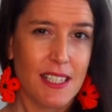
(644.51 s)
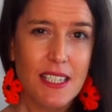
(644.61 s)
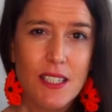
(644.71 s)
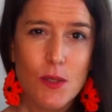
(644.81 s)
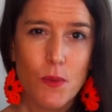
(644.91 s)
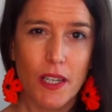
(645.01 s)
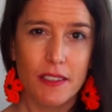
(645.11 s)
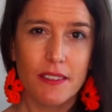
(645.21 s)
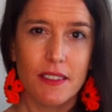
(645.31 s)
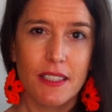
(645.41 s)
This
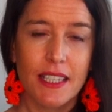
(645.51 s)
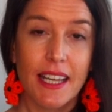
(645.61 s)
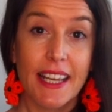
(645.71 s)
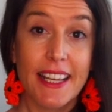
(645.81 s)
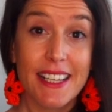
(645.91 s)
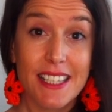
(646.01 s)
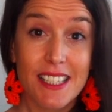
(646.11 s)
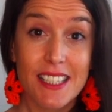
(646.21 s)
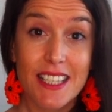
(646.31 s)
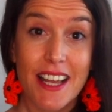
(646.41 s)
one
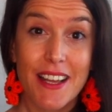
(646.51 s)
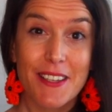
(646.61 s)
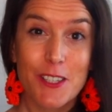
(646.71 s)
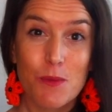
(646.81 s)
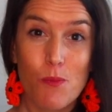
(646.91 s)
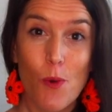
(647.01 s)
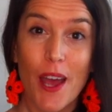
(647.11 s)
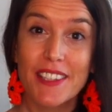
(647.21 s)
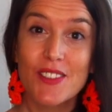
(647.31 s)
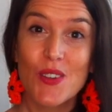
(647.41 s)
is
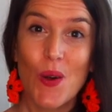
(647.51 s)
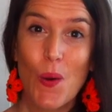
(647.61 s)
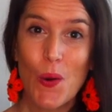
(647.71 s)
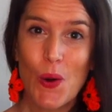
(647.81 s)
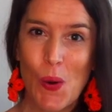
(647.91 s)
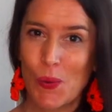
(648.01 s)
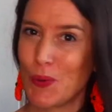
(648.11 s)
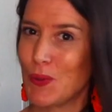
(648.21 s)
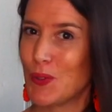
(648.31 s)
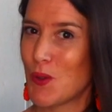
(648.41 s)
spread
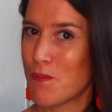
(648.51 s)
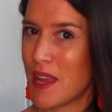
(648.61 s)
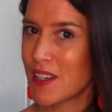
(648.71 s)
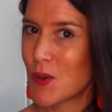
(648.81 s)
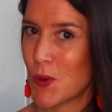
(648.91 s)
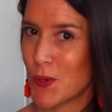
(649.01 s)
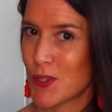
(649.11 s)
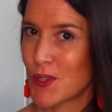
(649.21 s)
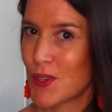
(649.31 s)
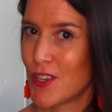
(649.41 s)
along the main
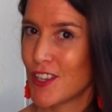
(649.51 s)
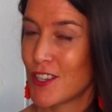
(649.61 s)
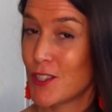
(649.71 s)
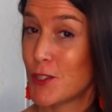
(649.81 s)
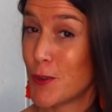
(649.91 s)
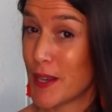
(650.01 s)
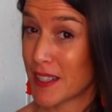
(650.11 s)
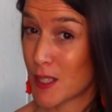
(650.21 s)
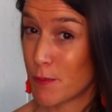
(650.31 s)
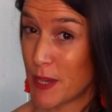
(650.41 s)
course
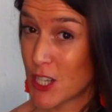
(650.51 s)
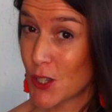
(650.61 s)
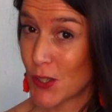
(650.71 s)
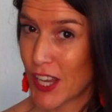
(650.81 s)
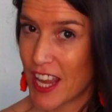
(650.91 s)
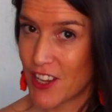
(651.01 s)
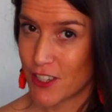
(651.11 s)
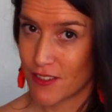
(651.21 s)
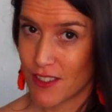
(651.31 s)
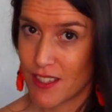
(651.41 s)
during special
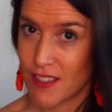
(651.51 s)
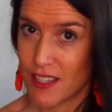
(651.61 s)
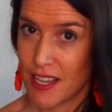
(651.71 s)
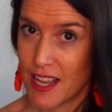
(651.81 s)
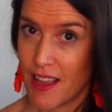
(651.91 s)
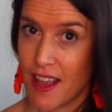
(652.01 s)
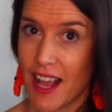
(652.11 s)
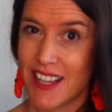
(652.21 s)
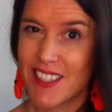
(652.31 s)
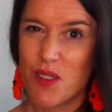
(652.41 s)
occasions,
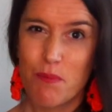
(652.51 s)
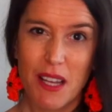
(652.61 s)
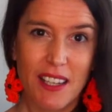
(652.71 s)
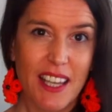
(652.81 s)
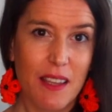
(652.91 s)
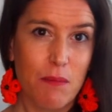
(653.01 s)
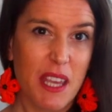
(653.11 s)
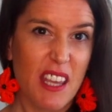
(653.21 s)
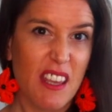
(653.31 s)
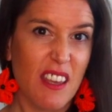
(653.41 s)
as the meal can
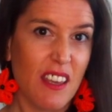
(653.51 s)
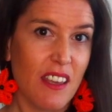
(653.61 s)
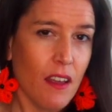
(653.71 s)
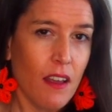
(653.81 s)
be